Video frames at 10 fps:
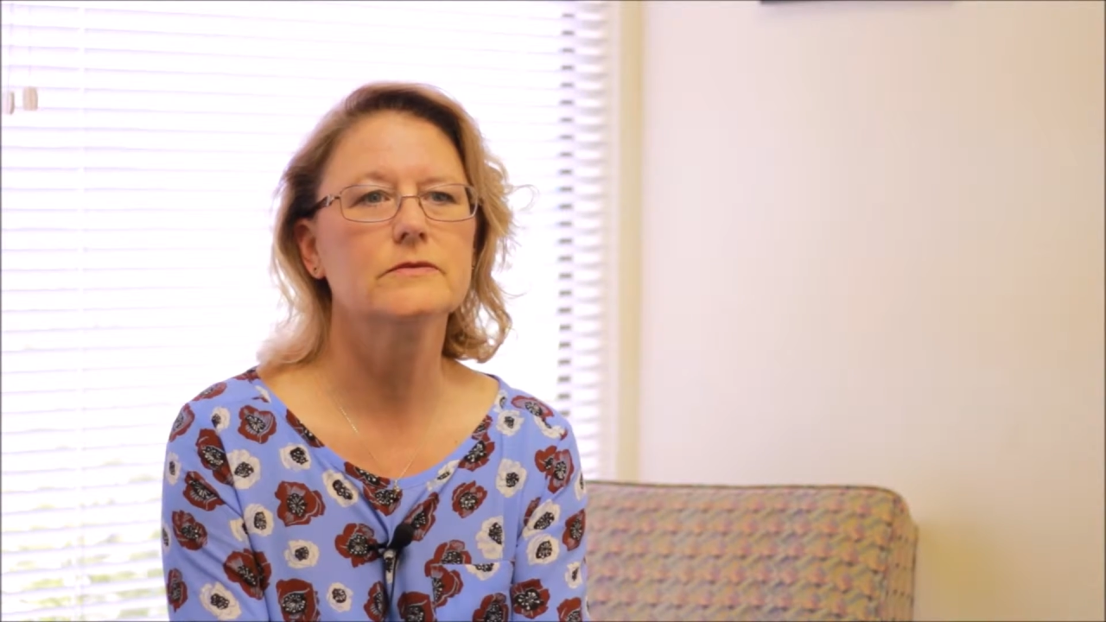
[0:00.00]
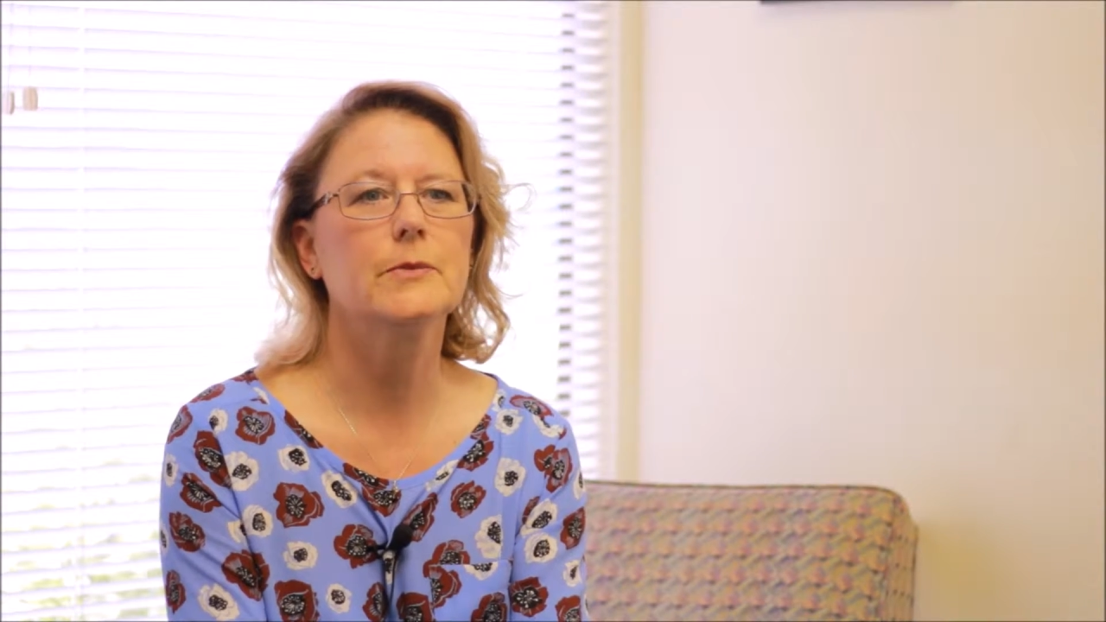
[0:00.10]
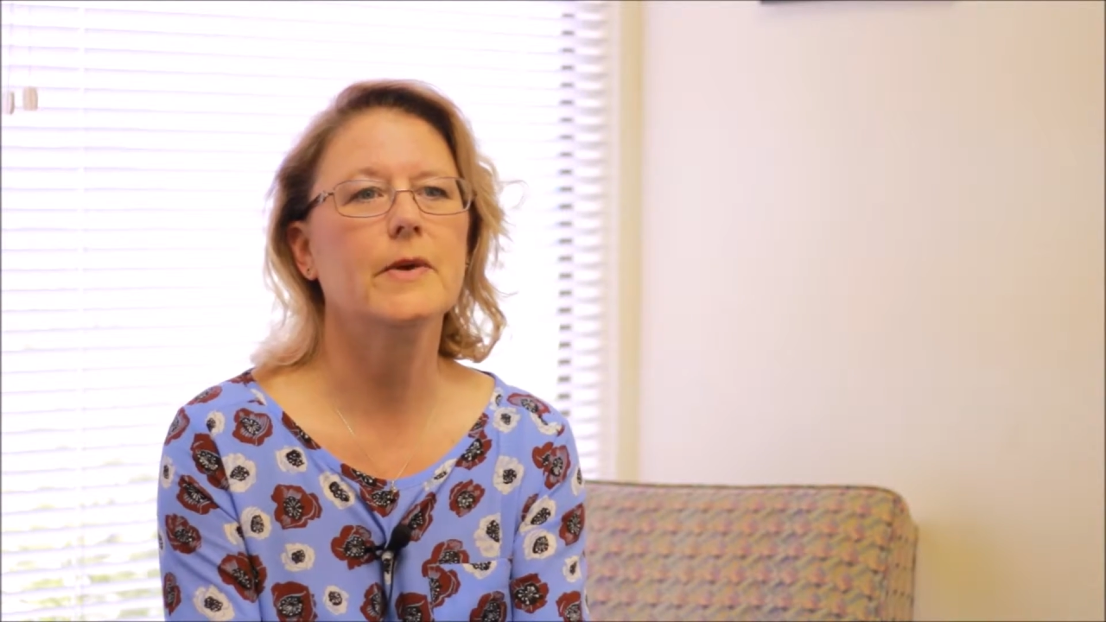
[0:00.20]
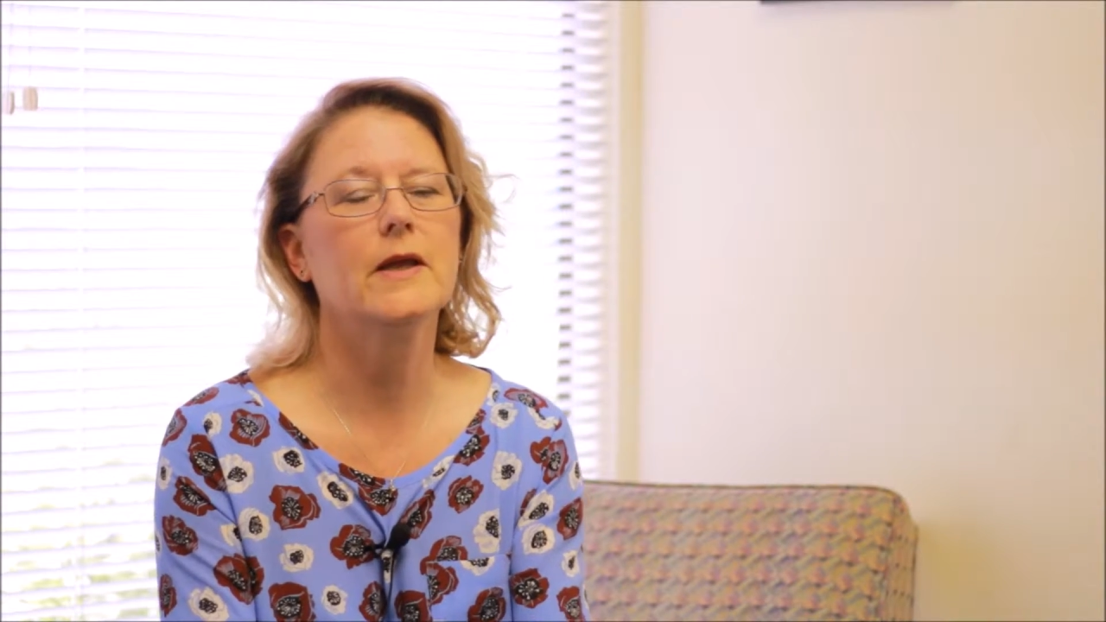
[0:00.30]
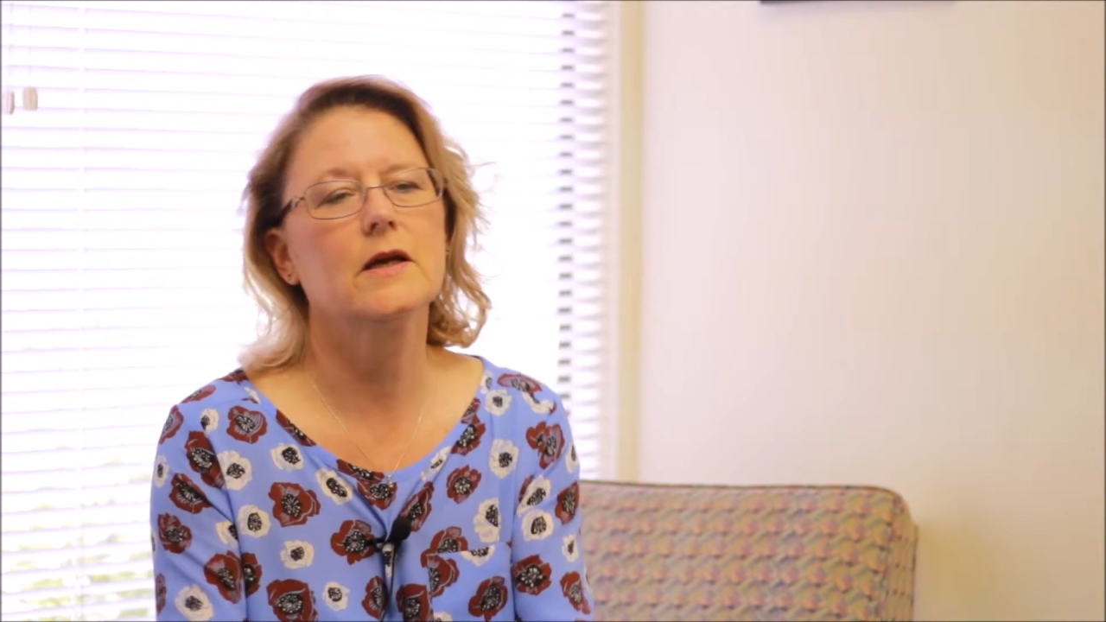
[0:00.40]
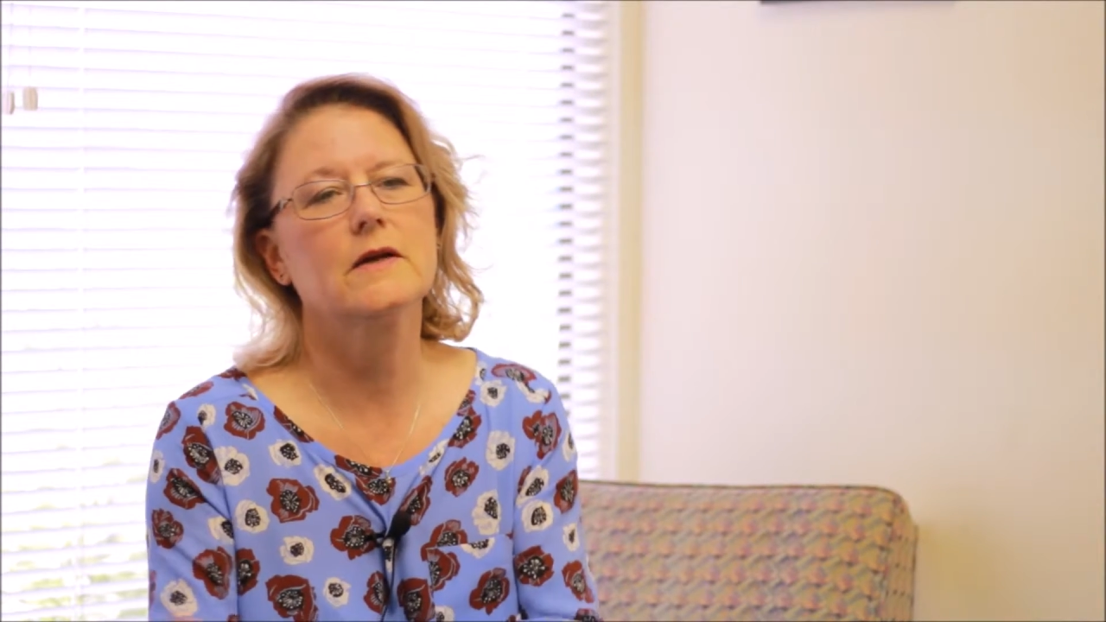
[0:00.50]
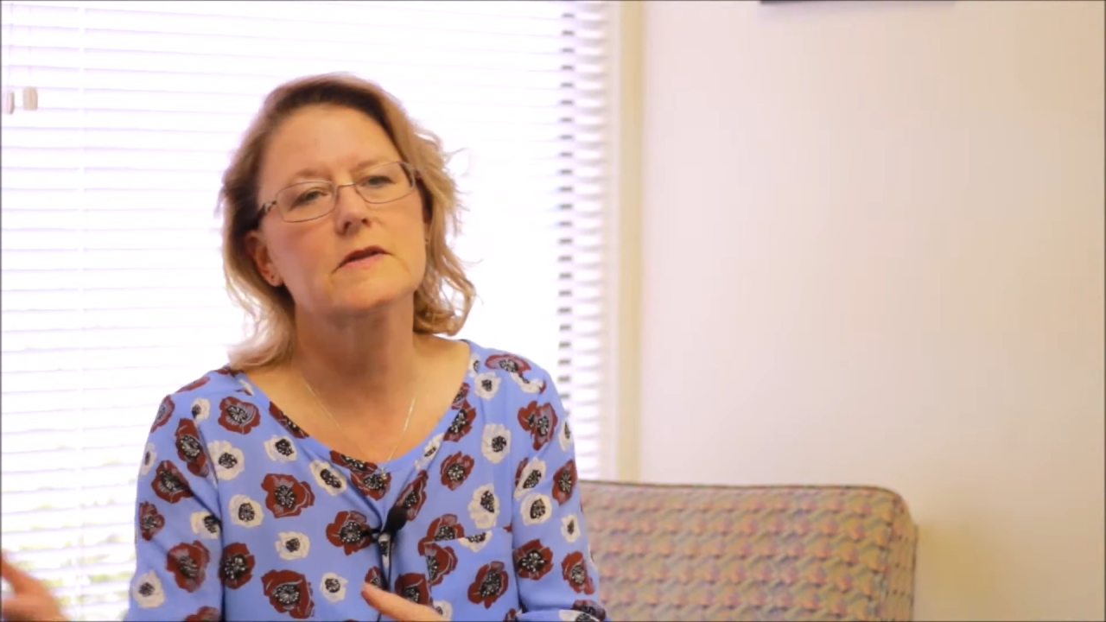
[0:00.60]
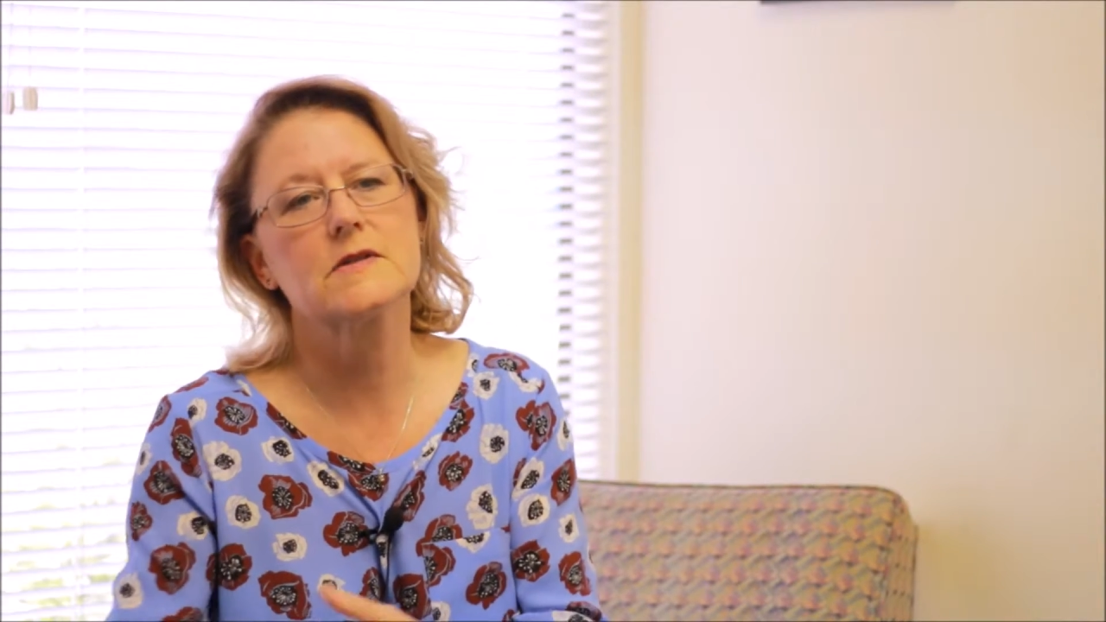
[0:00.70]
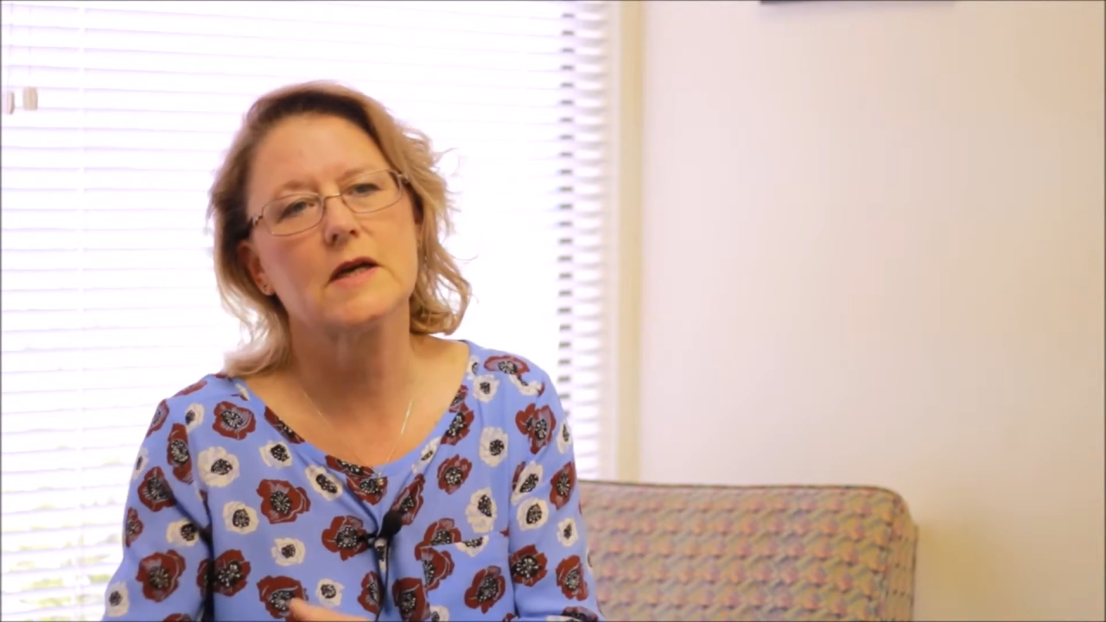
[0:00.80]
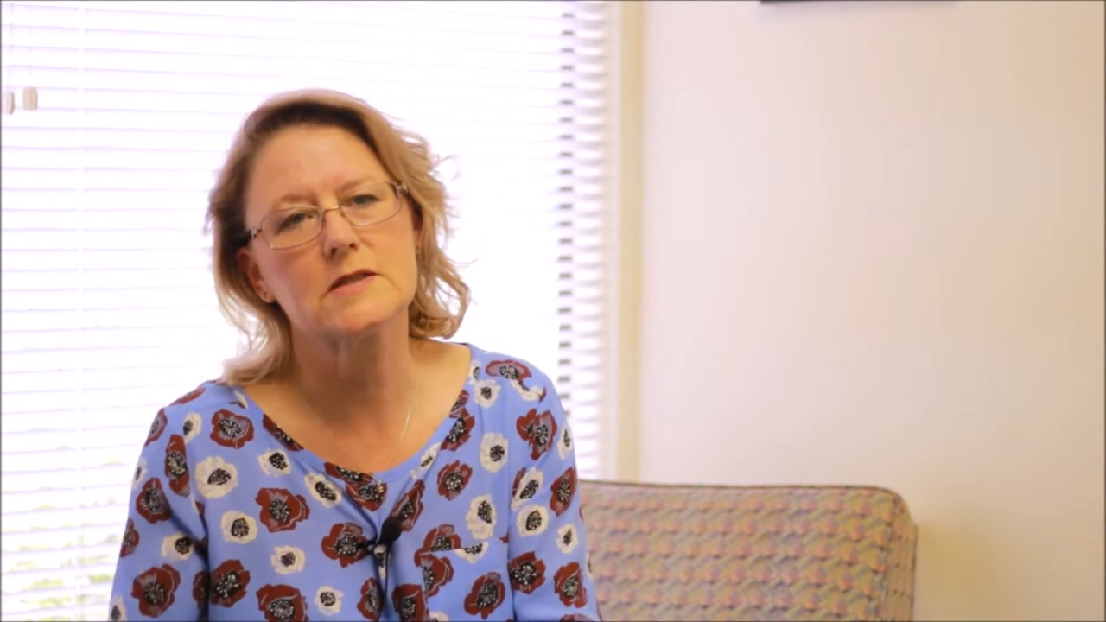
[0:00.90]
depending on
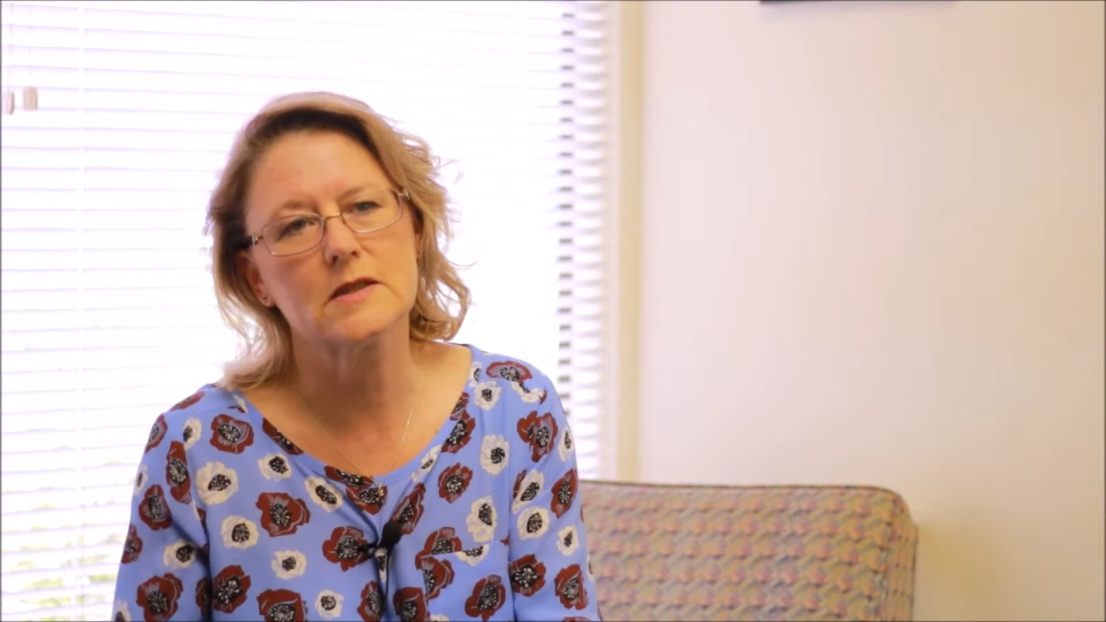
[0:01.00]
the size